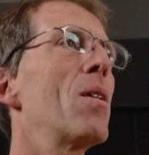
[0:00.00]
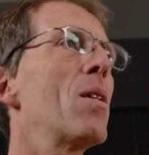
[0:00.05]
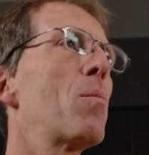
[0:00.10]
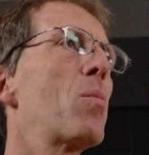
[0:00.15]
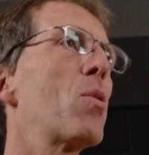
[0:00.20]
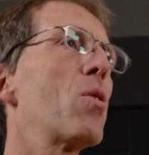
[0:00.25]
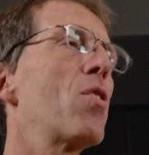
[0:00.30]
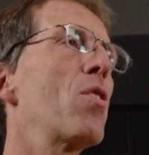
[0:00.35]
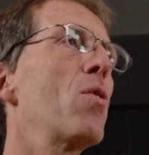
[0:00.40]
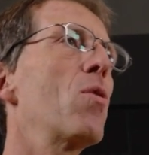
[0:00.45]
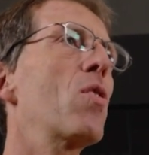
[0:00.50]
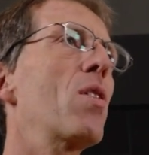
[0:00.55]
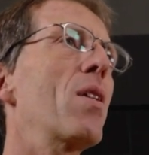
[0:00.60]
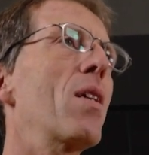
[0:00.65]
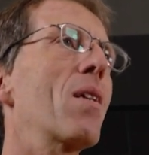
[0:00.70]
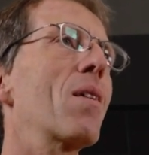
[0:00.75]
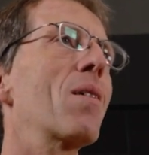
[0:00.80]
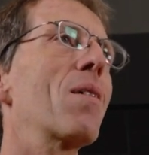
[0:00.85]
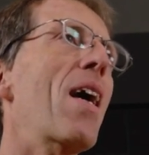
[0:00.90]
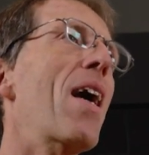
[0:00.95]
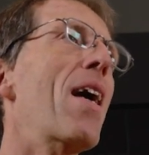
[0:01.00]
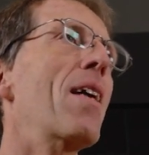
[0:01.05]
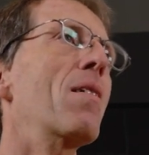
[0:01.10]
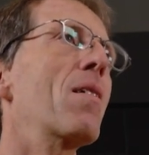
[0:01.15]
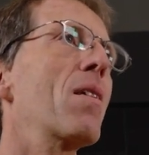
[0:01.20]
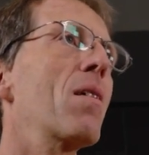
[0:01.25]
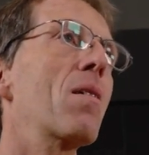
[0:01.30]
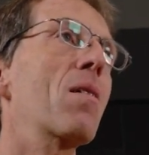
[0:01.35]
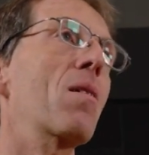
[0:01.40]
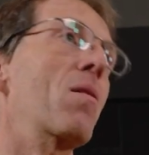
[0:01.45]
producing
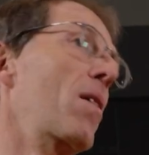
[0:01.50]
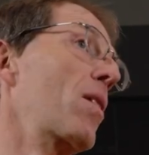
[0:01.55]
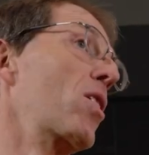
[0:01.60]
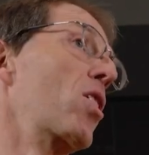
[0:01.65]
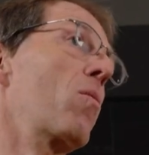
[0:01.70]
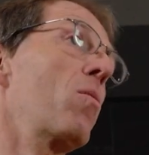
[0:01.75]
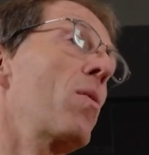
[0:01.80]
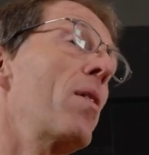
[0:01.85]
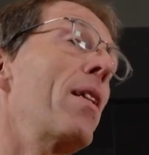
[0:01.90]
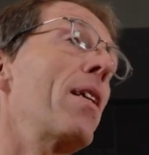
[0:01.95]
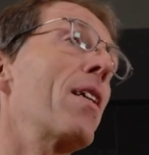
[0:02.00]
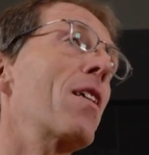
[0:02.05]
assets that are really